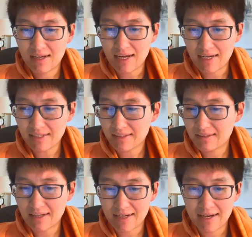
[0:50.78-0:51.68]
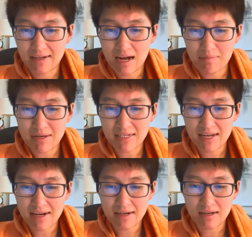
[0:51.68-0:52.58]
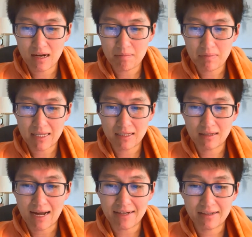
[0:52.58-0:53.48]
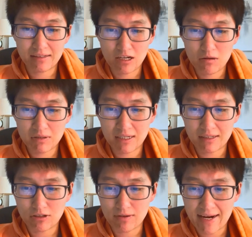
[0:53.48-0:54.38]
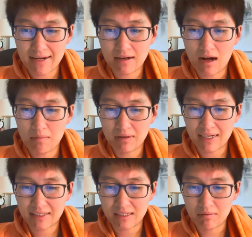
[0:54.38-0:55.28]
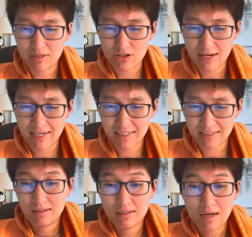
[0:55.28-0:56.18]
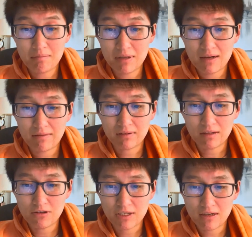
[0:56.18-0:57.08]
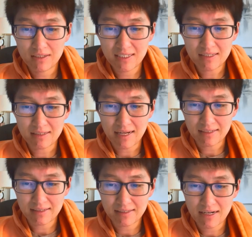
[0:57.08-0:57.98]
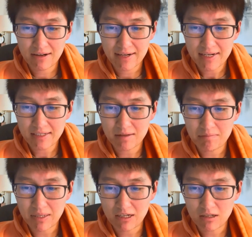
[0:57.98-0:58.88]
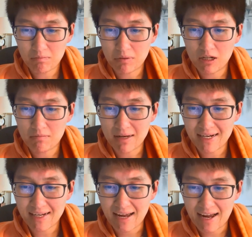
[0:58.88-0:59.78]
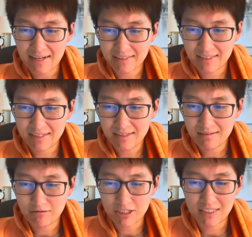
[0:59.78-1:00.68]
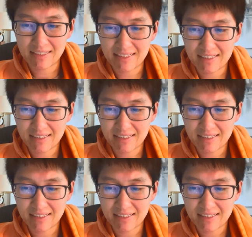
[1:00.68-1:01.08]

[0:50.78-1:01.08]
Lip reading: Hence, they cannot be taken up by the lysosome to degrade complex substrates. The number of glucoses necessary to build palmitic acid, which is a